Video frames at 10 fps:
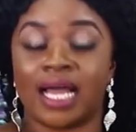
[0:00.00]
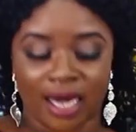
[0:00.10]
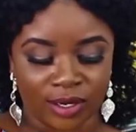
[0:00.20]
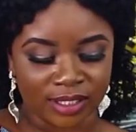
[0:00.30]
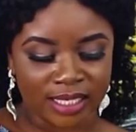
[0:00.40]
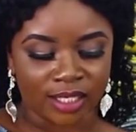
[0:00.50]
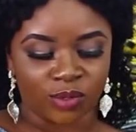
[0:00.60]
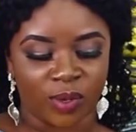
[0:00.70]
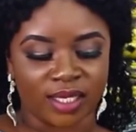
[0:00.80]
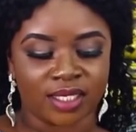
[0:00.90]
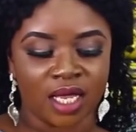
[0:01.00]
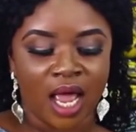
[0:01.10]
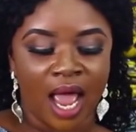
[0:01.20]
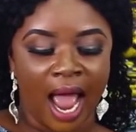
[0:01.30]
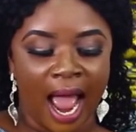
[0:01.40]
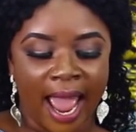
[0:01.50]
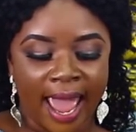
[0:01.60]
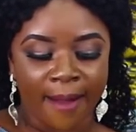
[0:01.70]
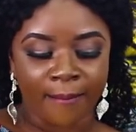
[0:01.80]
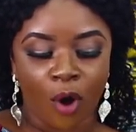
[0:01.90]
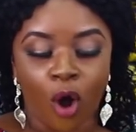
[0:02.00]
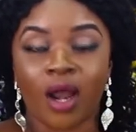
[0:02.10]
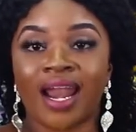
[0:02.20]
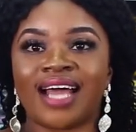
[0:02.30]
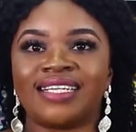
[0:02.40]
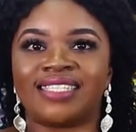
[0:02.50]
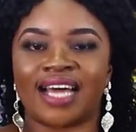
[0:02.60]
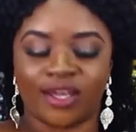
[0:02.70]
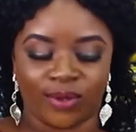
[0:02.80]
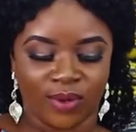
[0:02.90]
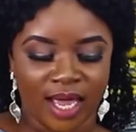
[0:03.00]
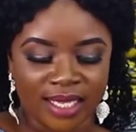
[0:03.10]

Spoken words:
and I'll start with I am Ola Dayo